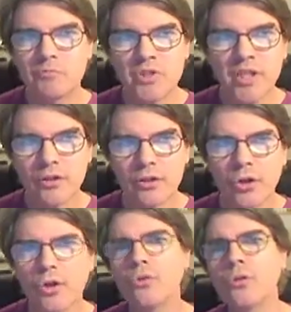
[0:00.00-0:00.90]
set the
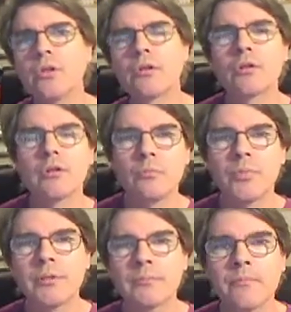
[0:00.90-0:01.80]
tone here a little
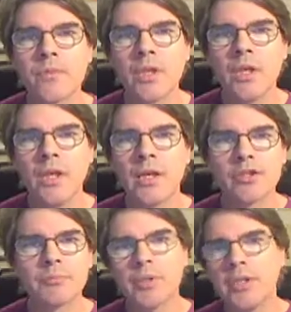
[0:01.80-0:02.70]
bit and
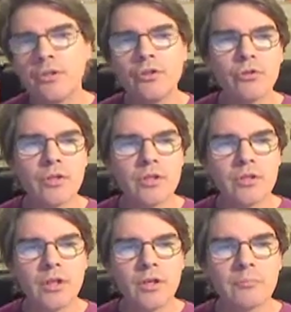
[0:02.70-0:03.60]
explain to you
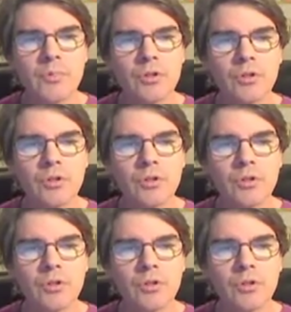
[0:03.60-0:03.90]
that,